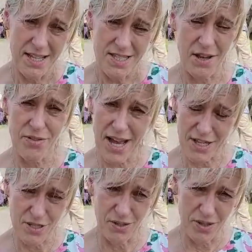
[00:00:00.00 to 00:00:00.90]
So
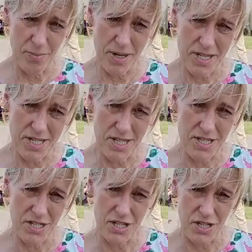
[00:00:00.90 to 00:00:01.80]
that's on the
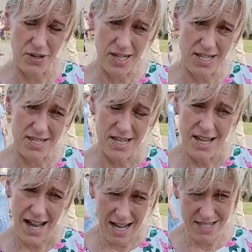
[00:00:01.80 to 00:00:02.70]
minister's to-do list,
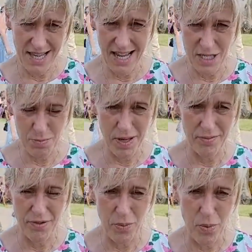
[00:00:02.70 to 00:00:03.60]
as it has
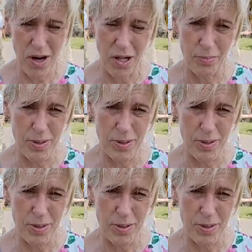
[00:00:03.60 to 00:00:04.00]
been for a while.